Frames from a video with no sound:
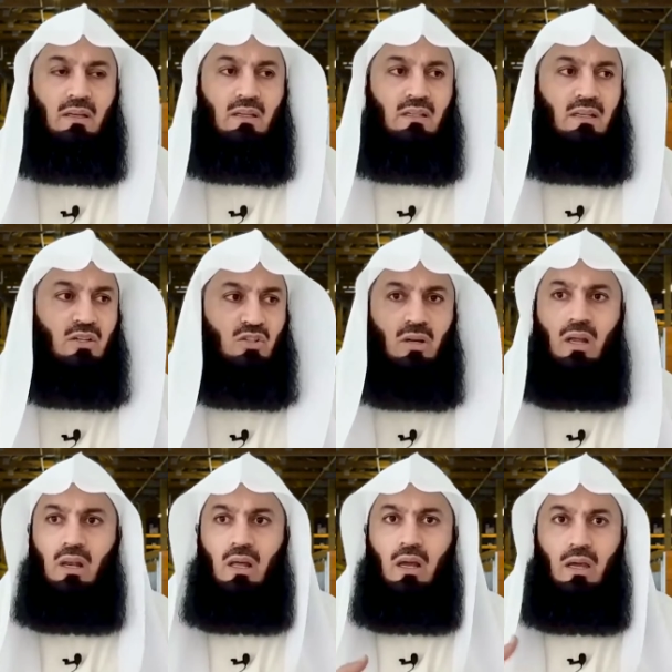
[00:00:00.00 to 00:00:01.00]
He said,
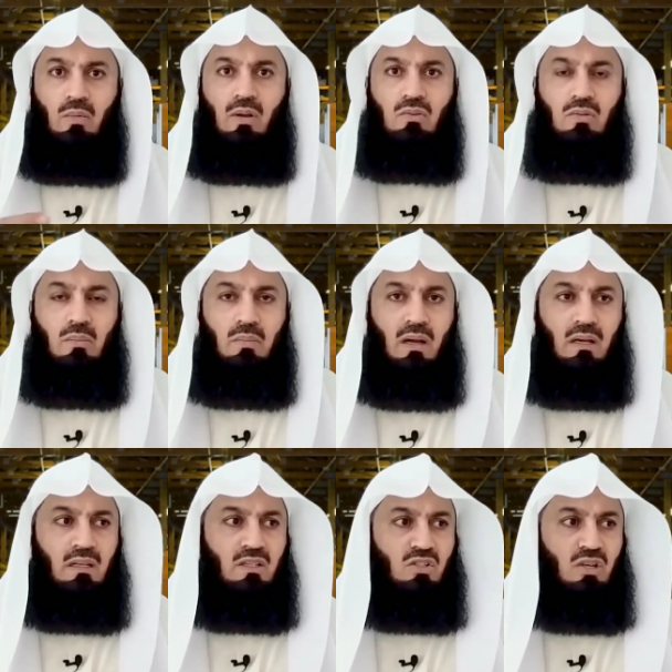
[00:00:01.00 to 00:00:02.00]
Inshallah, I went to the market,